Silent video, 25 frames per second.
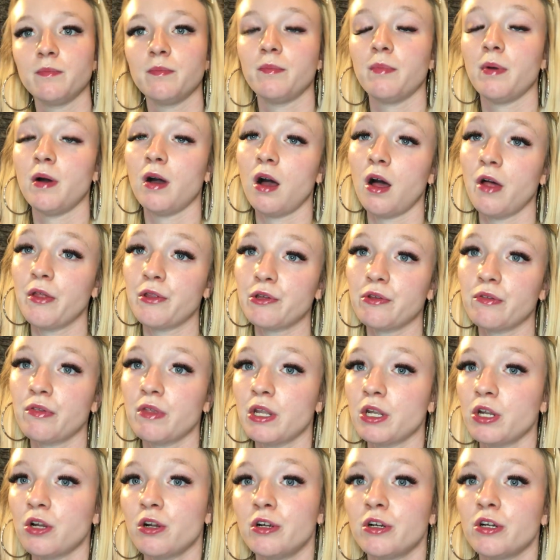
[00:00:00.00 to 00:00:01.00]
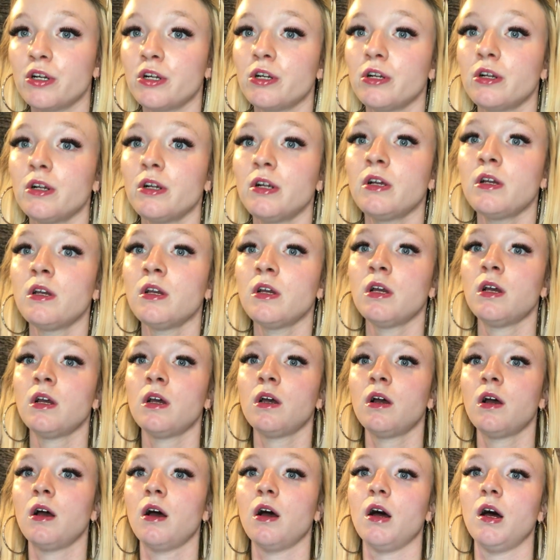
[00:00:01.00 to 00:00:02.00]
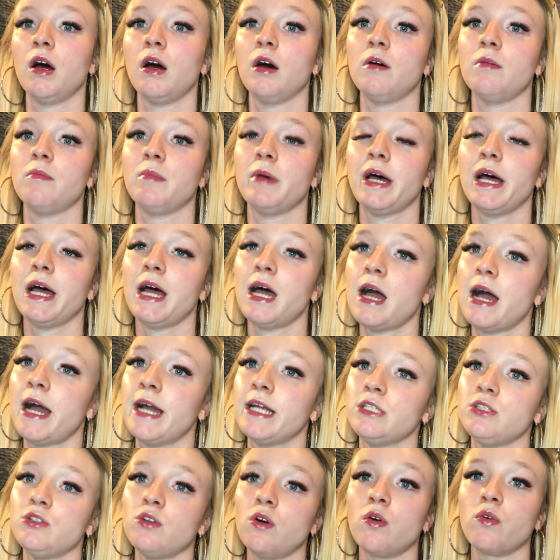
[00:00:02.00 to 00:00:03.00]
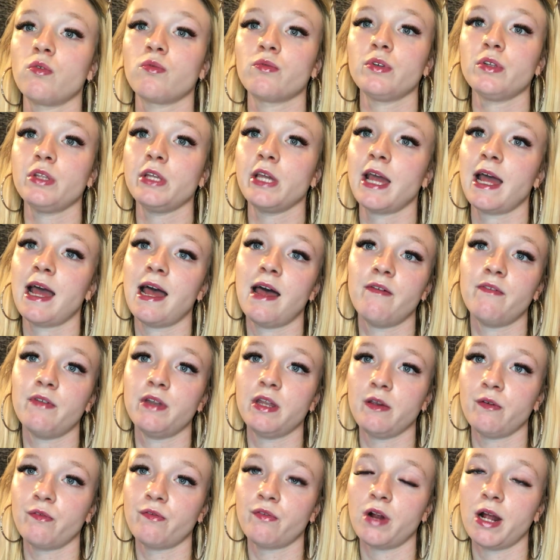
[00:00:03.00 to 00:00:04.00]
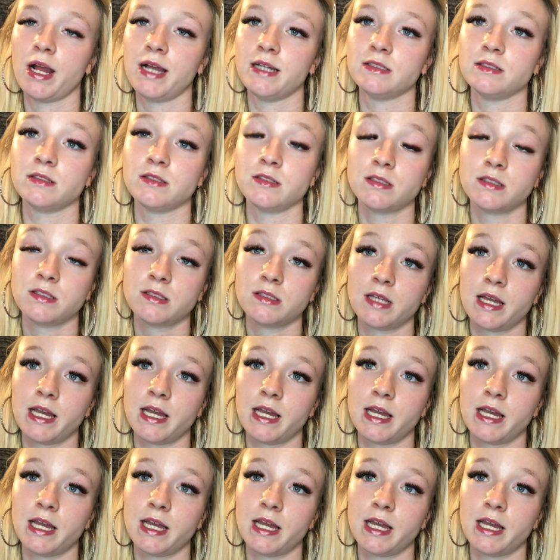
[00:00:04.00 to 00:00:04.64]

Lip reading: But other than her, I don't really have any friends.